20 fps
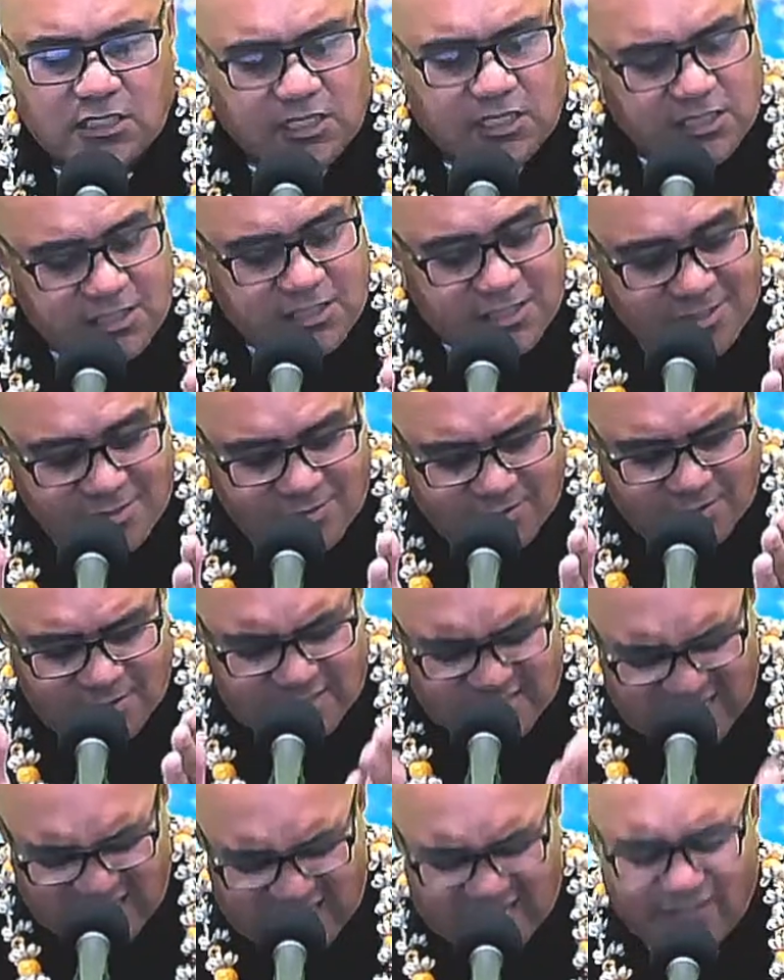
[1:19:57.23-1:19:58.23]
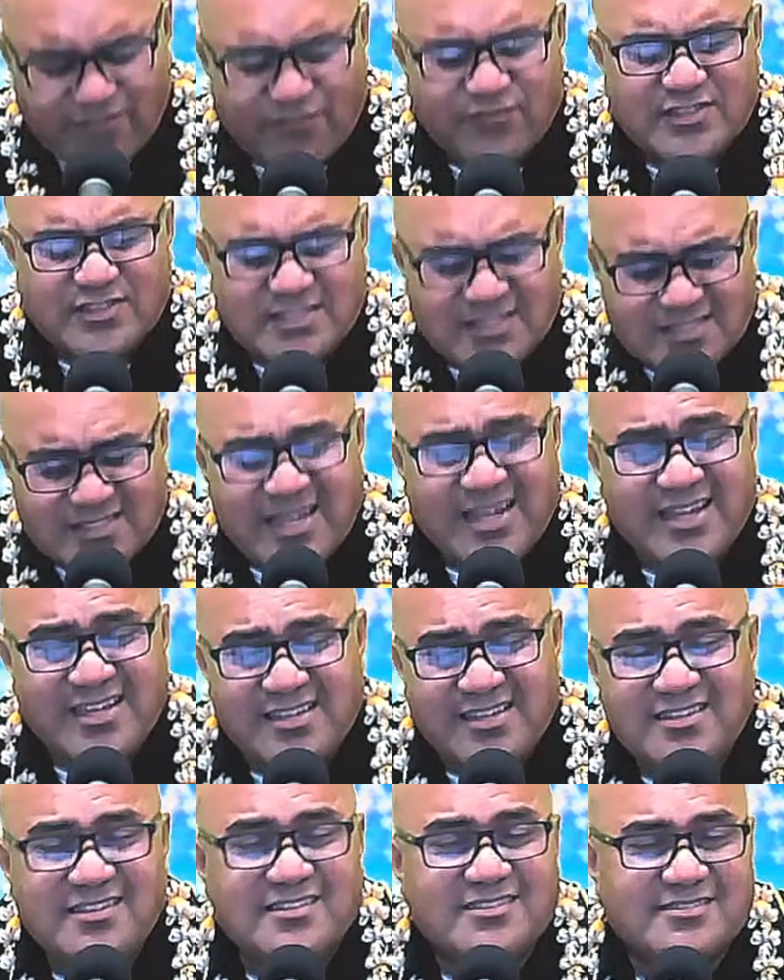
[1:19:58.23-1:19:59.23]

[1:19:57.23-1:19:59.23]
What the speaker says: in your life today?